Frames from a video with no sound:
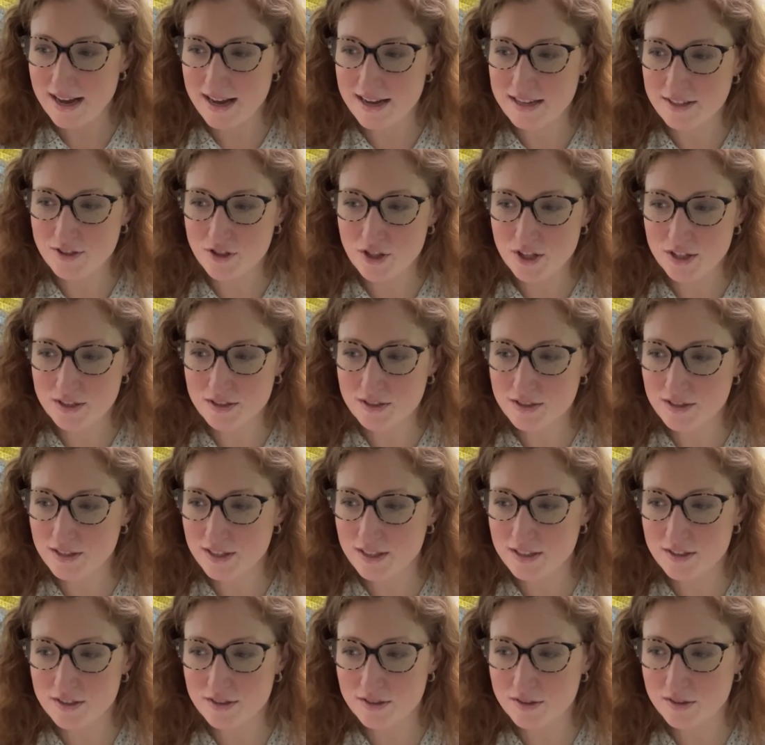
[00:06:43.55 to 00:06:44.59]
it
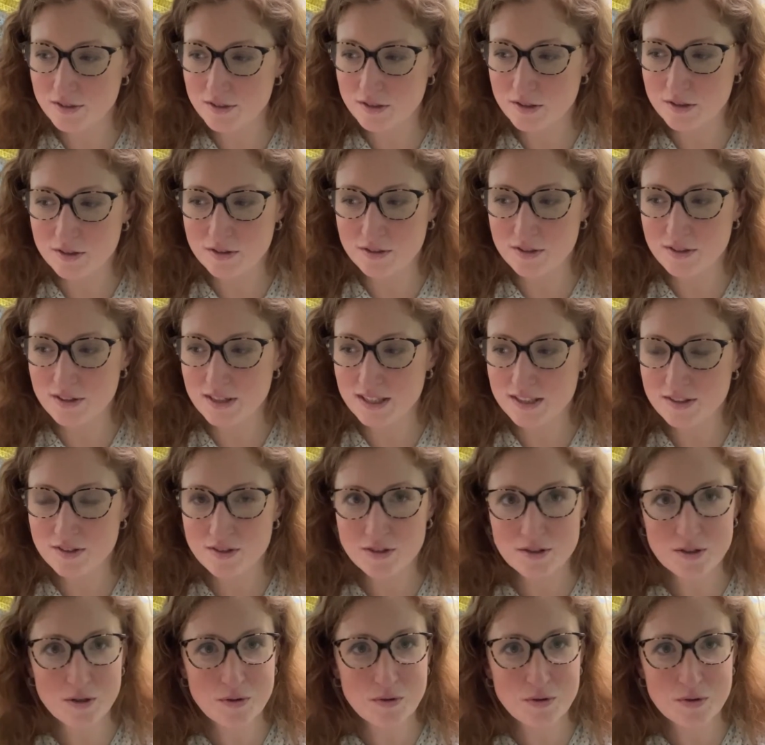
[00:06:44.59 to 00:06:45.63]
just, it's, it's
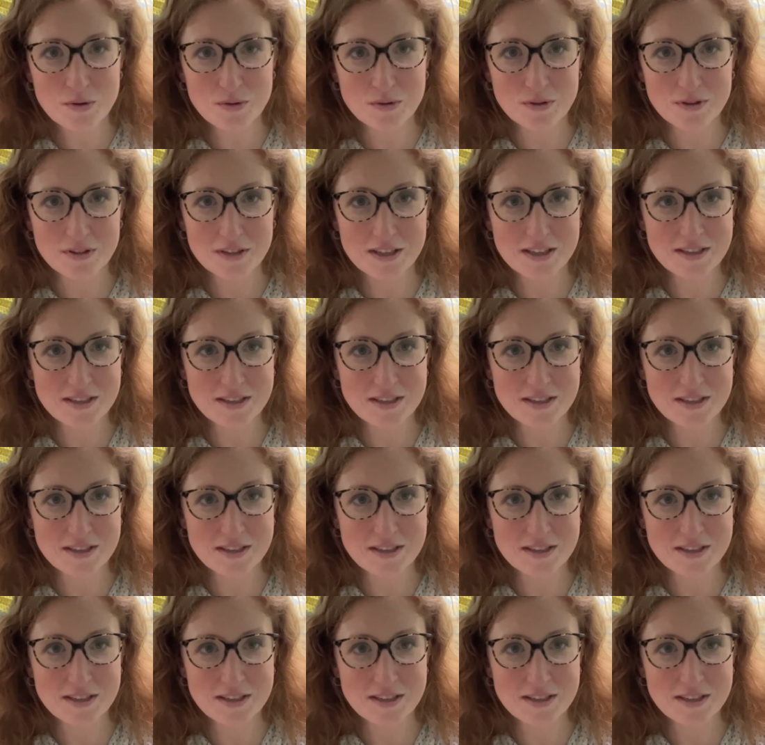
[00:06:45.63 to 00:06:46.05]
so cool.